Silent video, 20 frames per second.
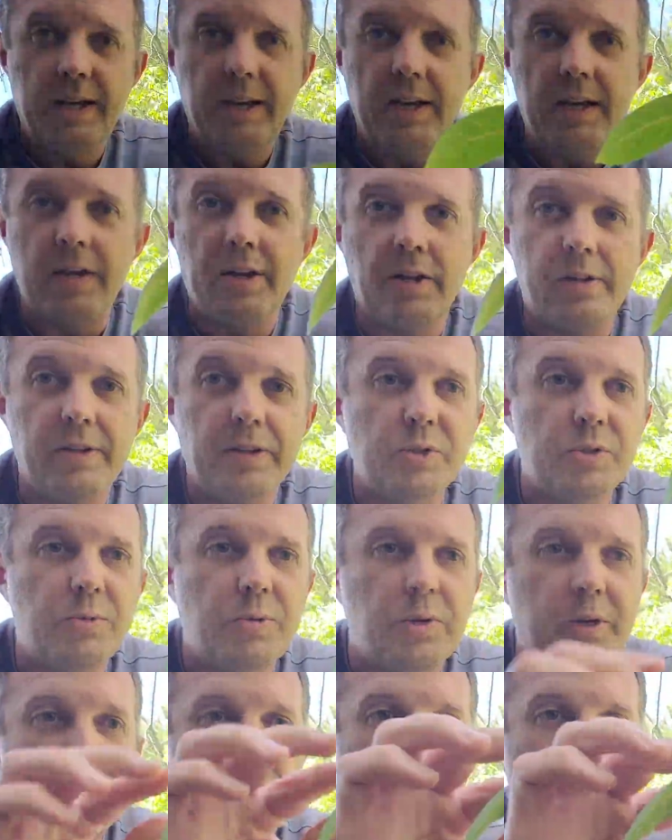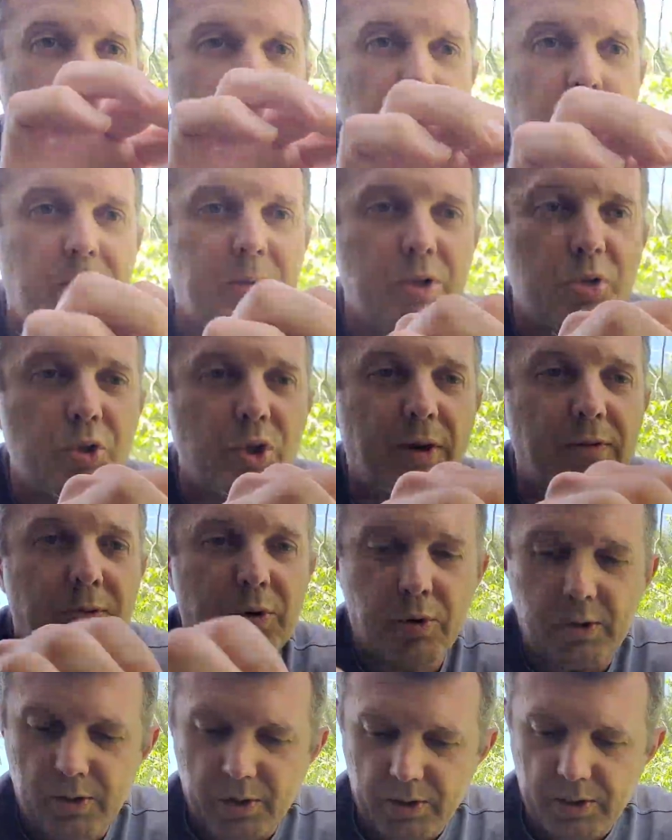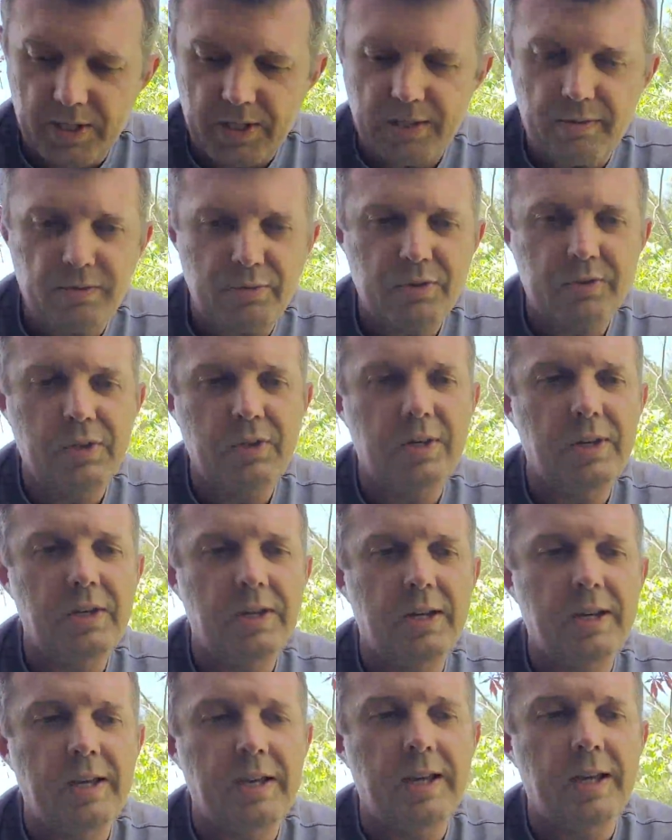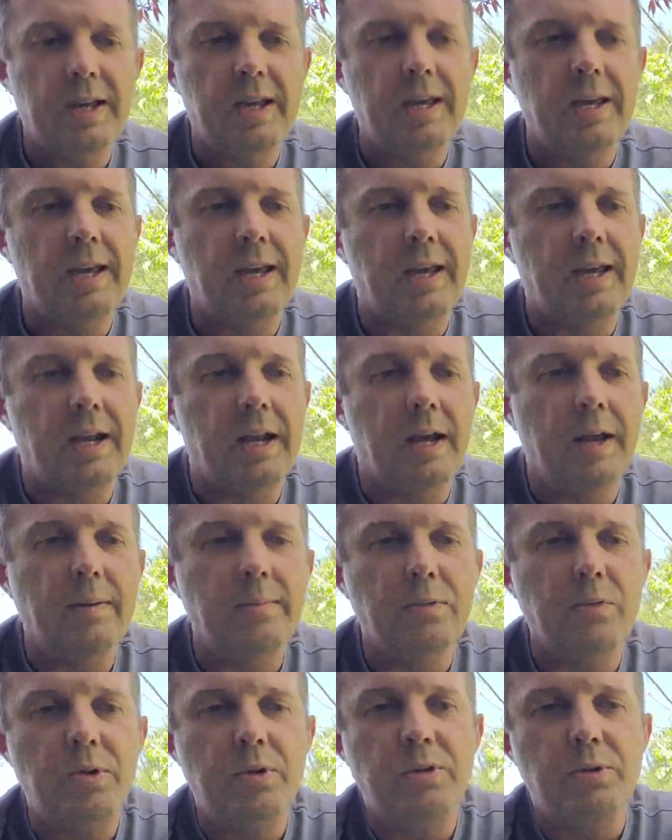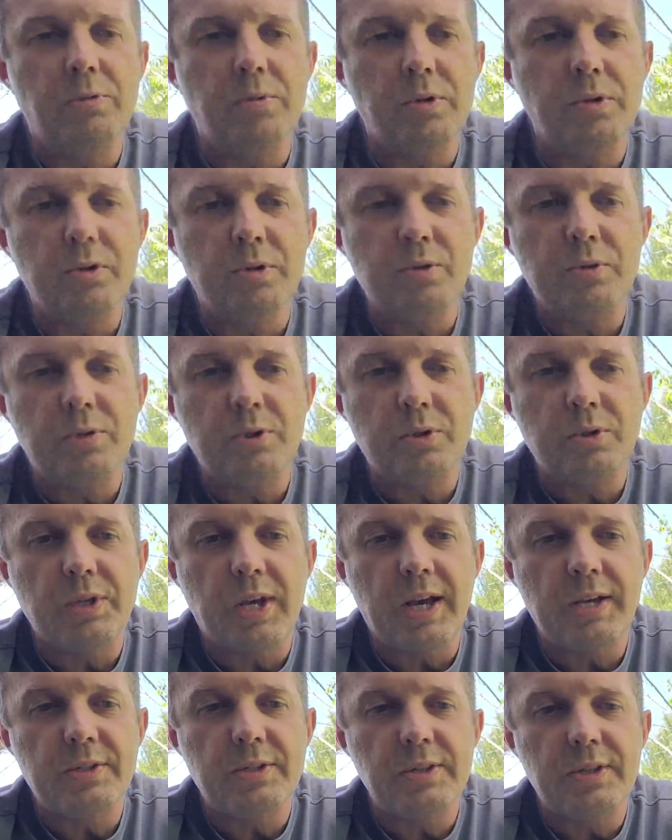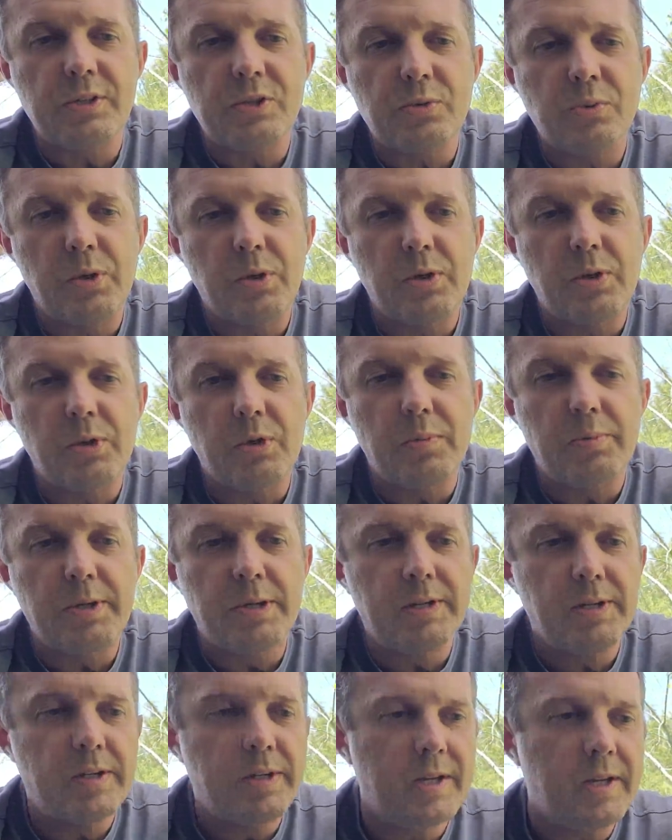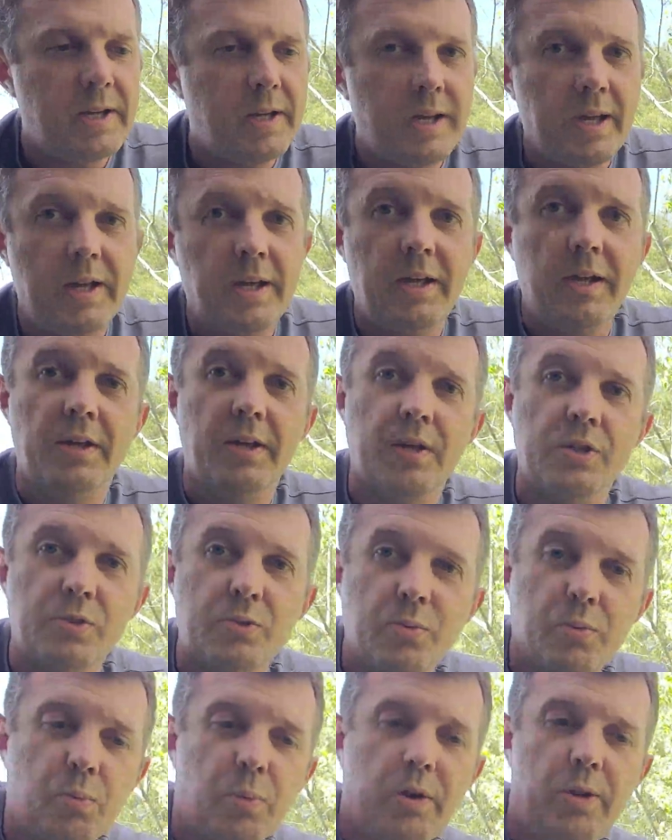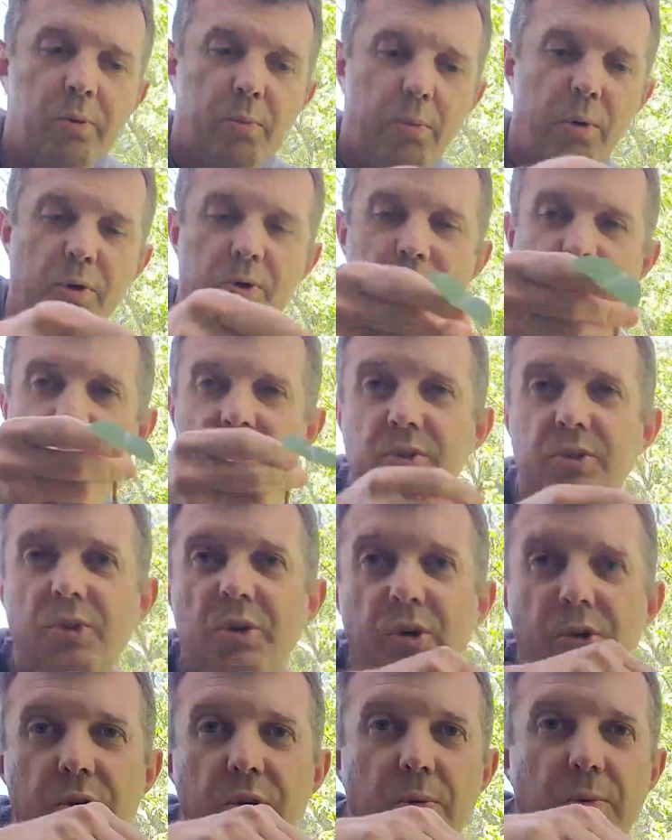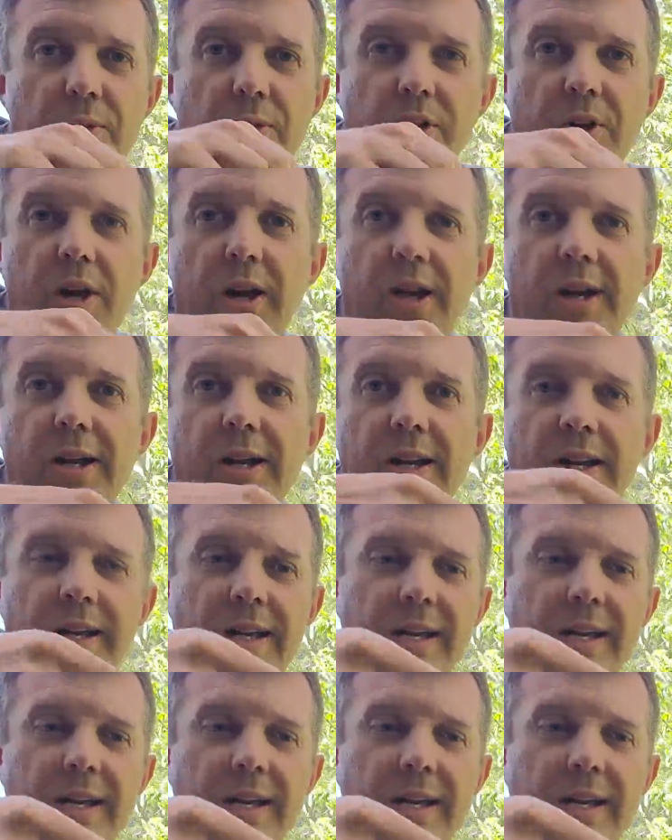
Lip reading: And on this one, I'm going to pinch off one of the leaves. And I'm going to reduce the size of this one a little bit. Because one of the worst things you can do with a cutting